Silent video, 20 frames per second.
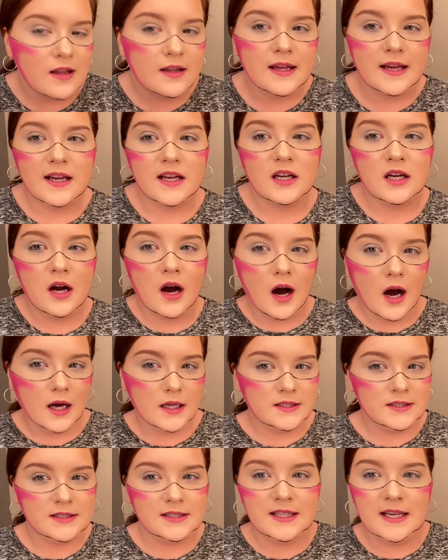like
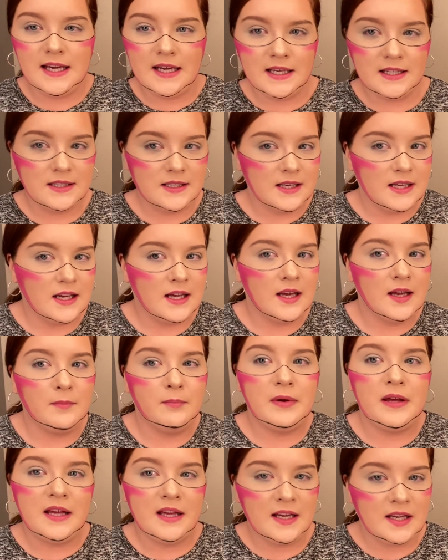cotton candy,
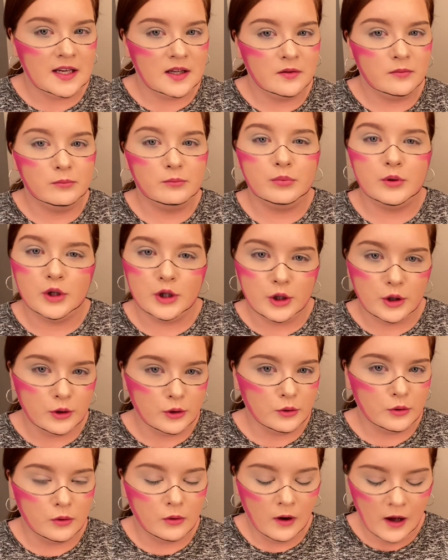pink and
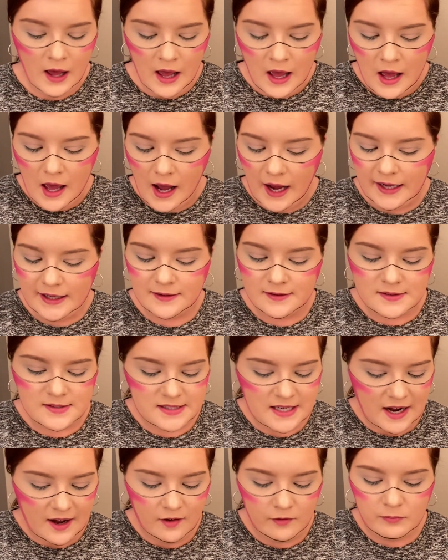blue. I used
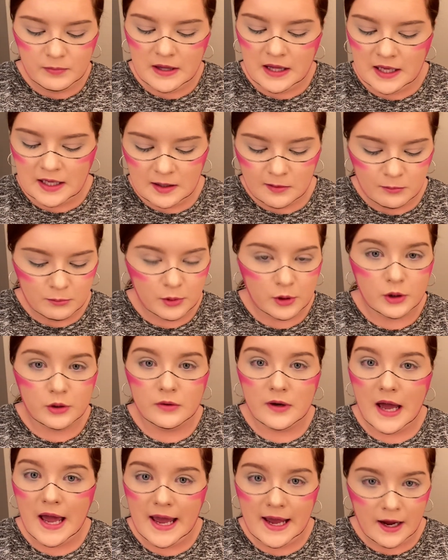to have pink and blue
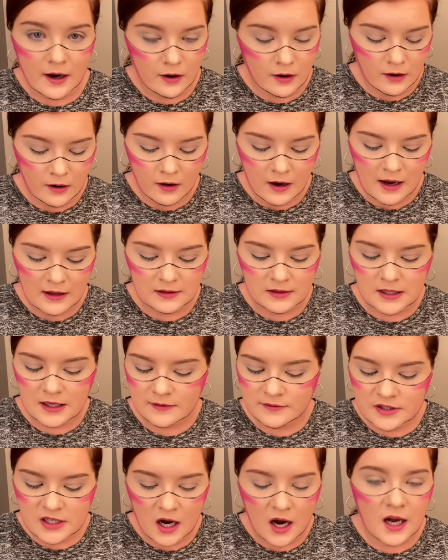hair. I
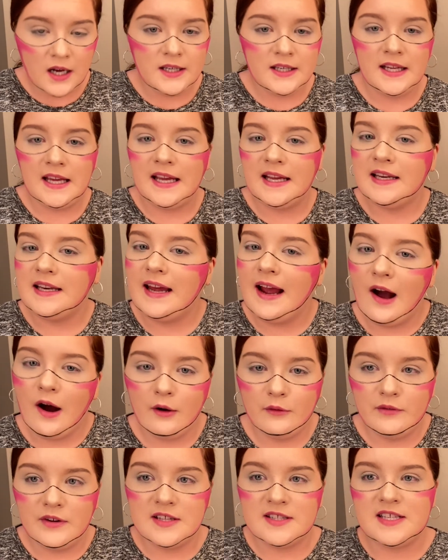loved cotton candy
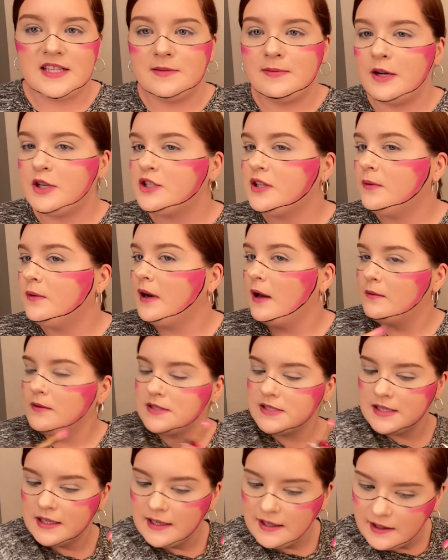outfits, especially when I
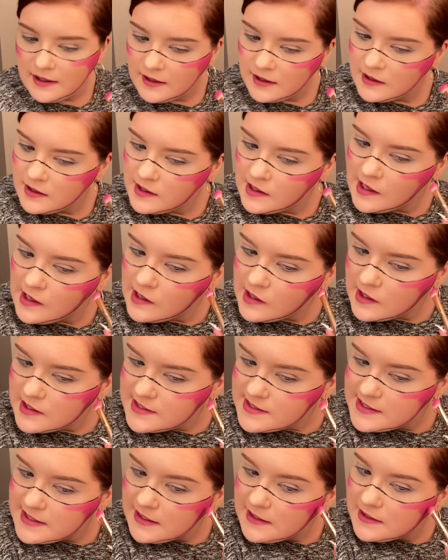was like a
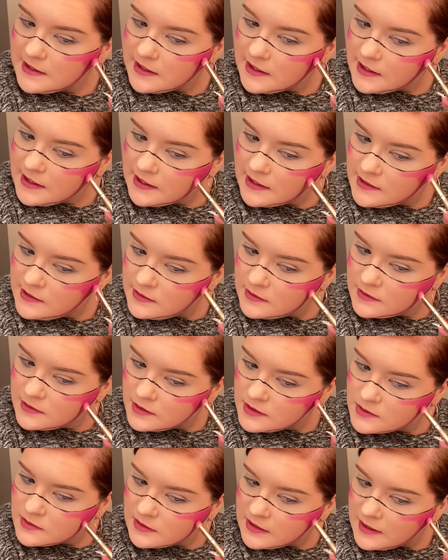scene kid.
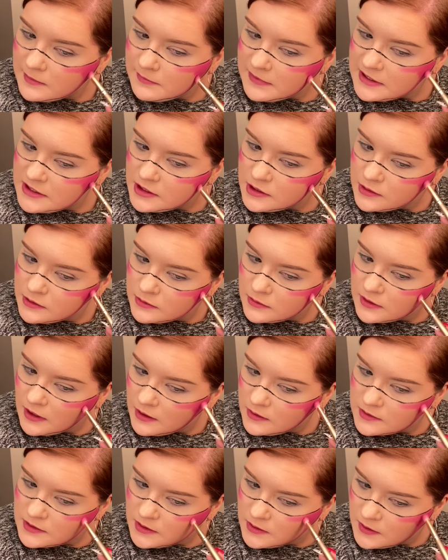Those were like my two
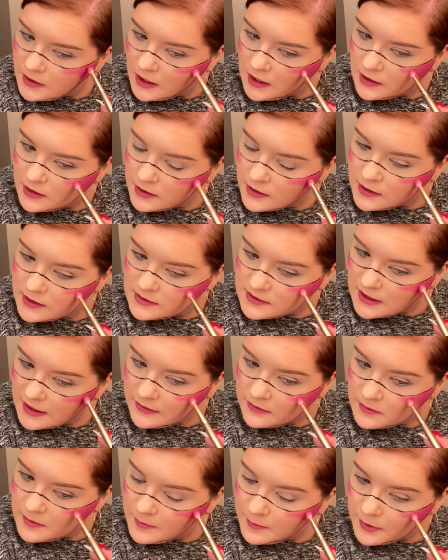go-to colors. I
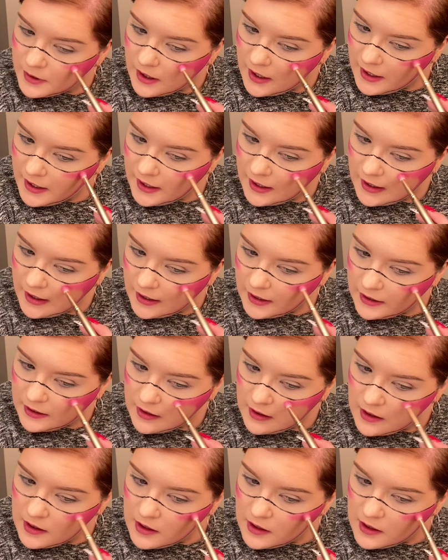remember I had,